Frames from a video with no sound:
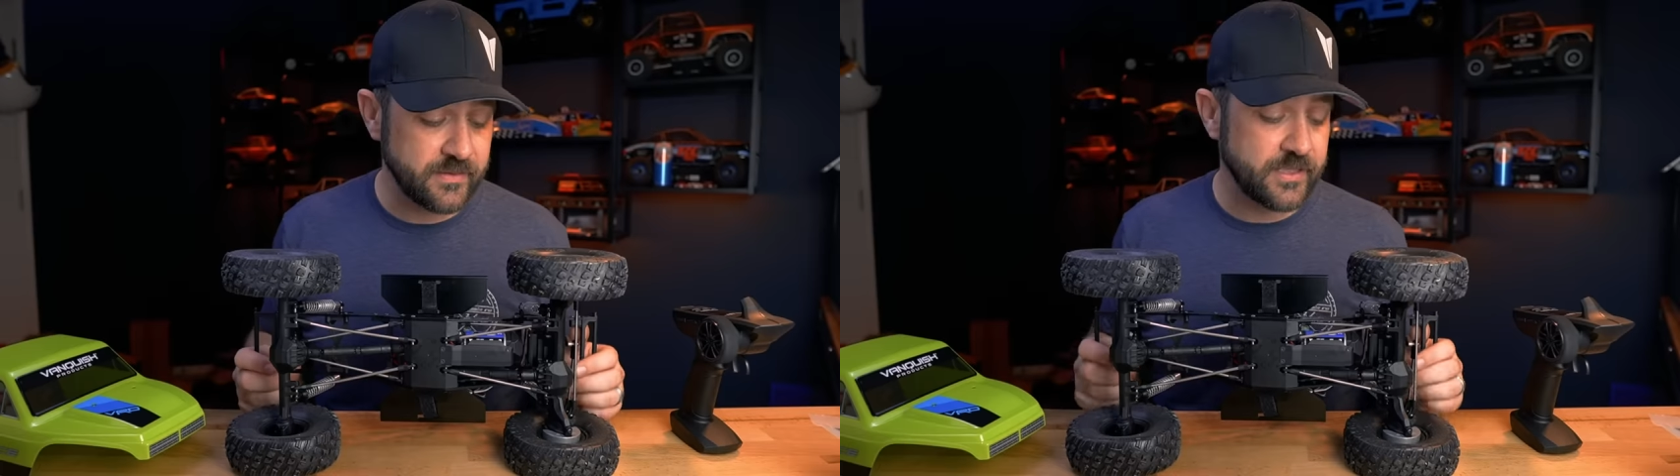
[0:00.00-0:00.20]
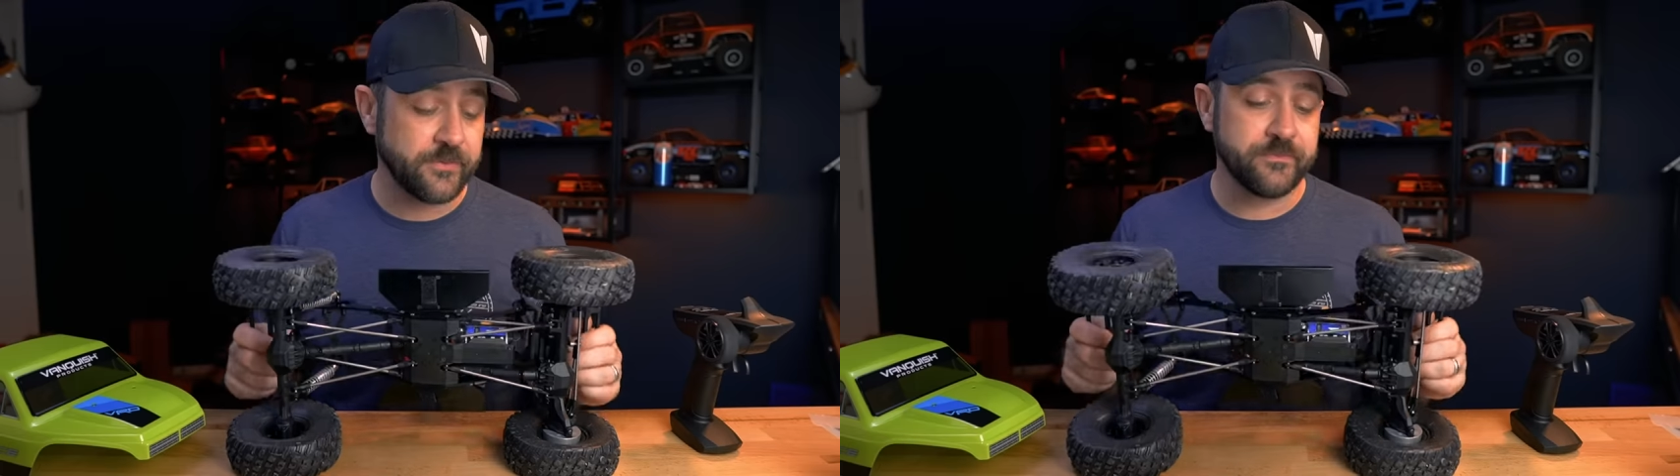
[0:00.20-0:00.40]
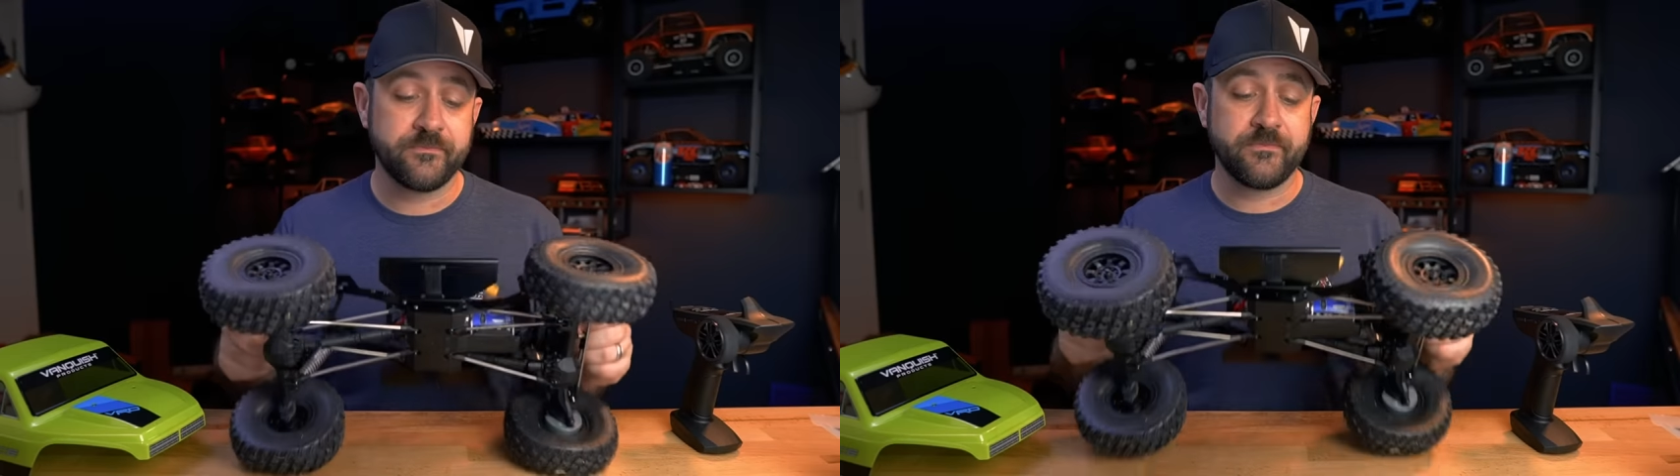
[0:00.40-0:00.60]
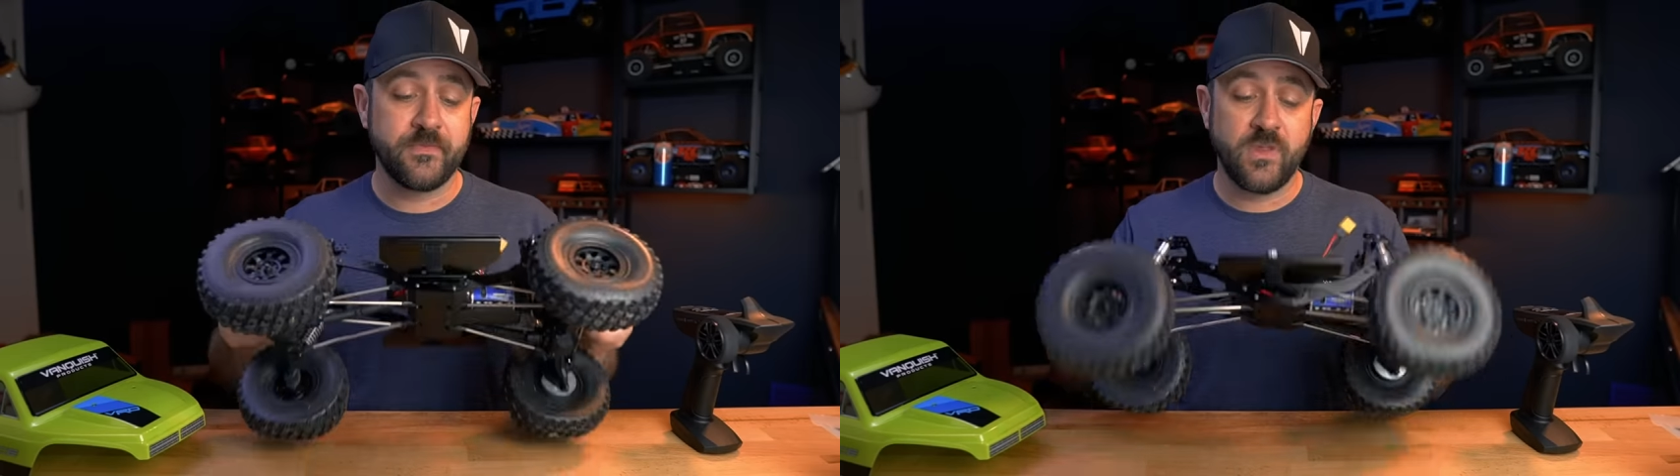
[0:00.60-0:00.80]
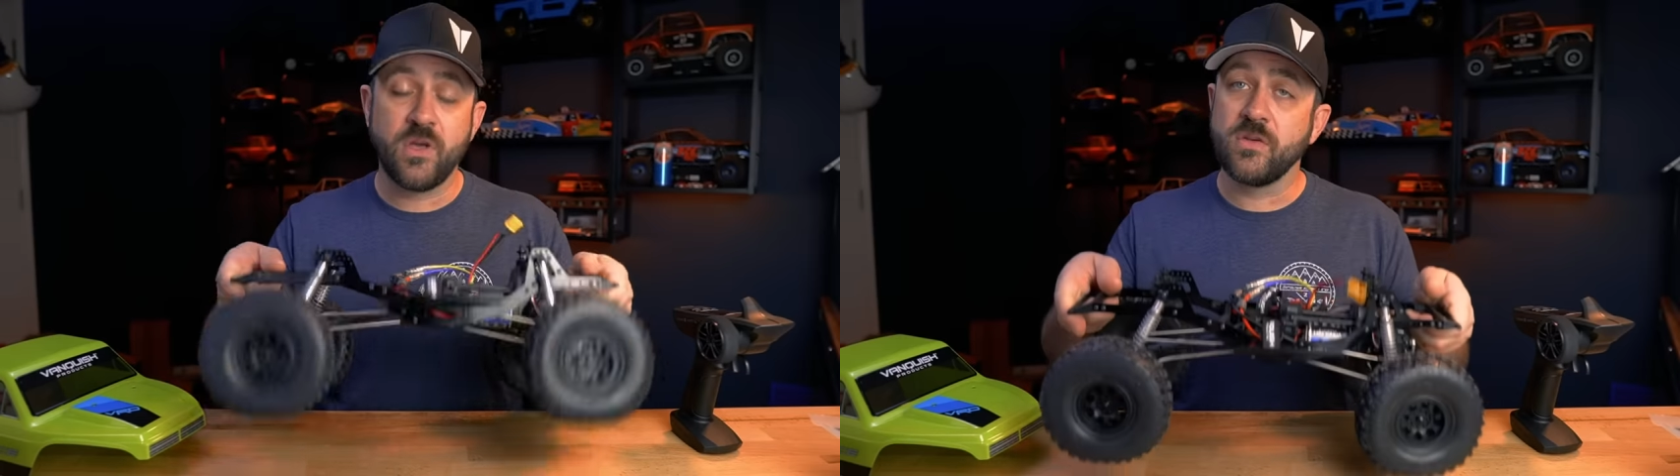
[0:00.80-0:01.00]
So
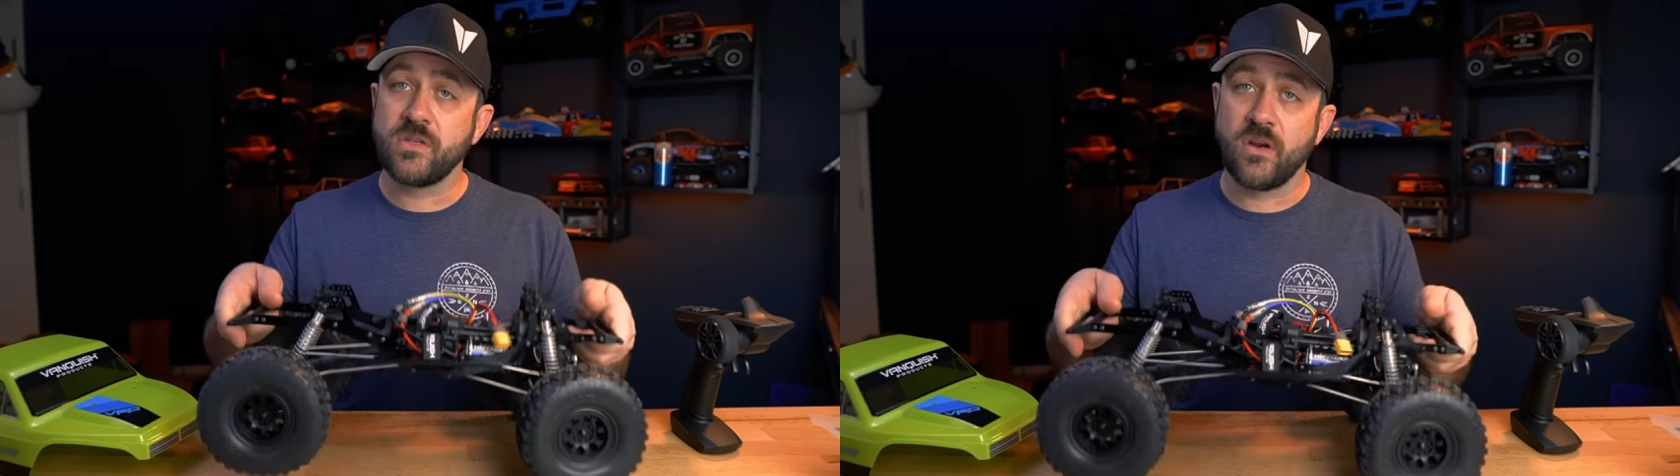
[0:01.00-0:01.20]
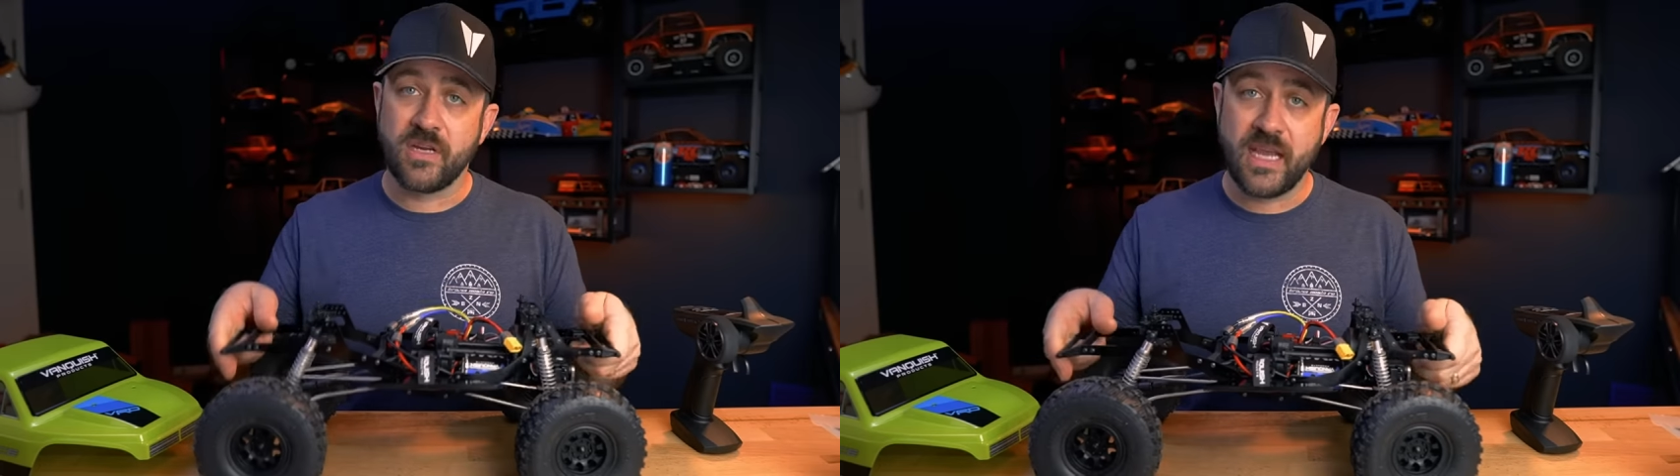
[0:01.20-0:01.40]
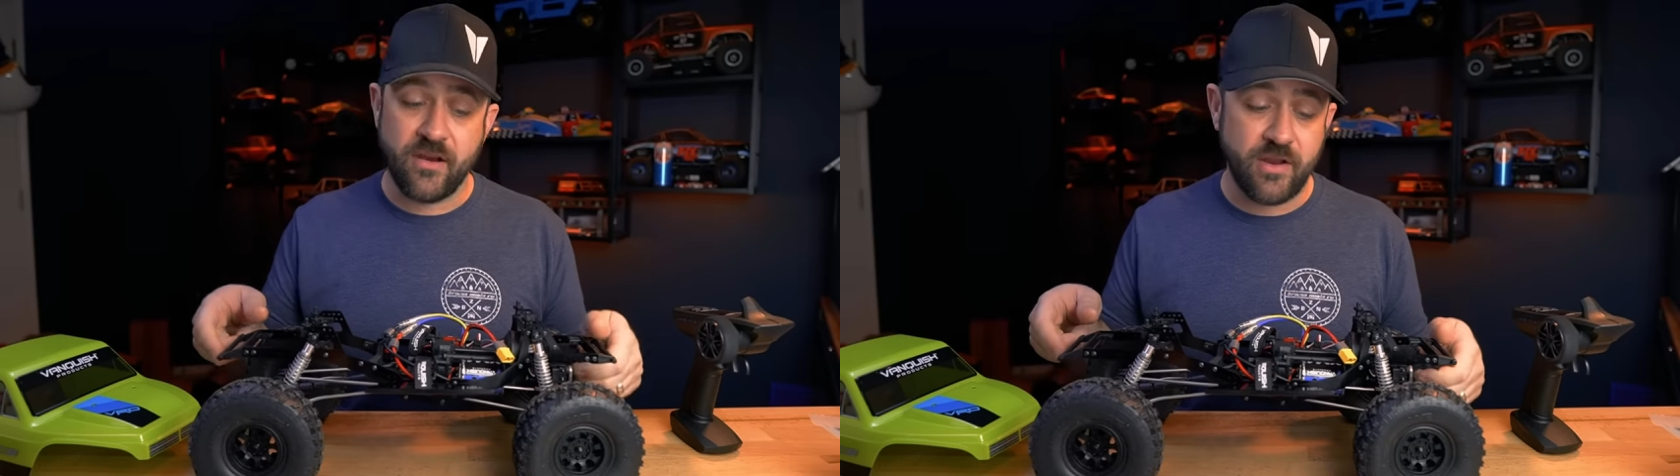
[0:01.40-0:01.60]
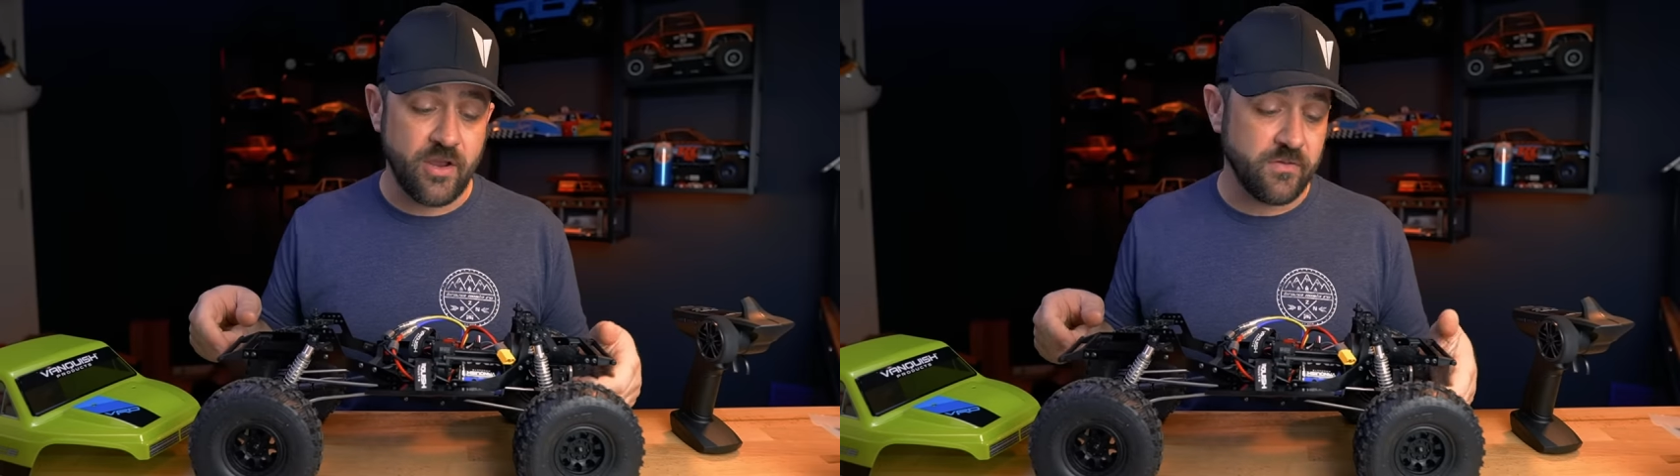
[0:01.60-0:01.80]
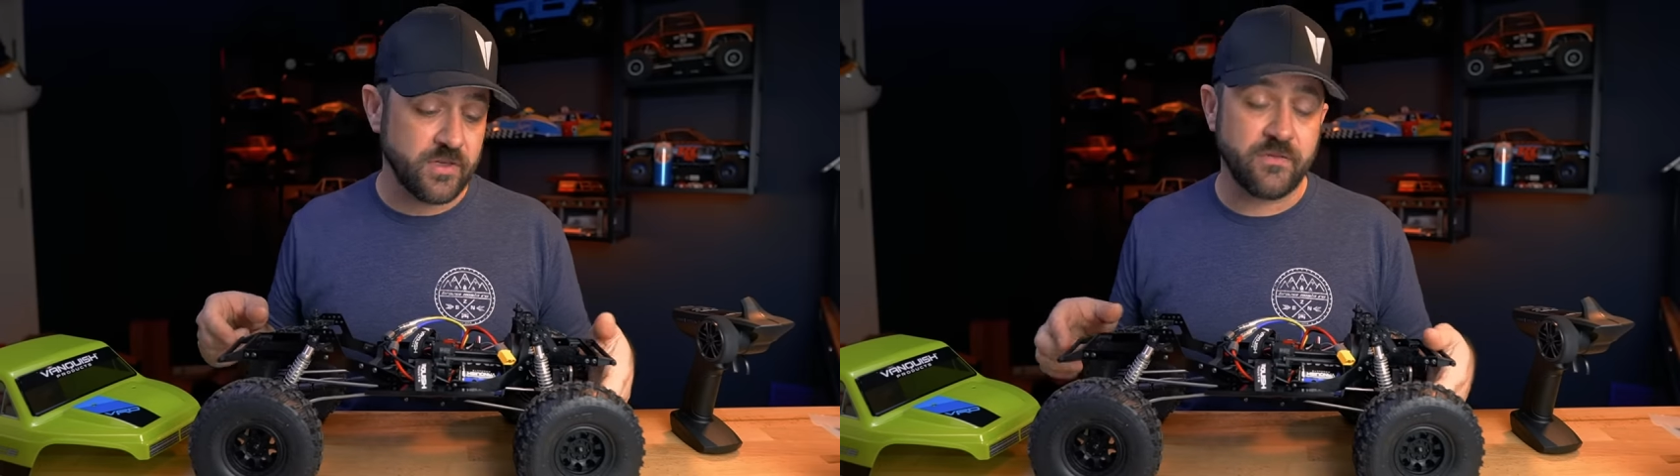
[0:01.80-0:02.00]
those are
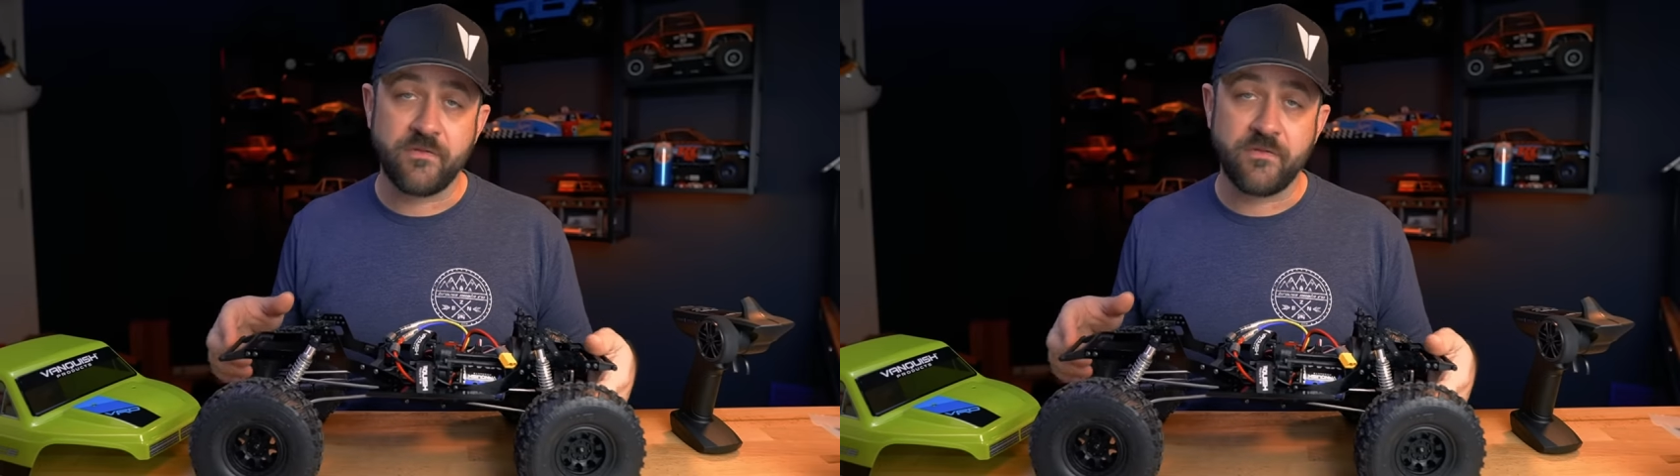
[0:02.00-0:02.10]
carryovers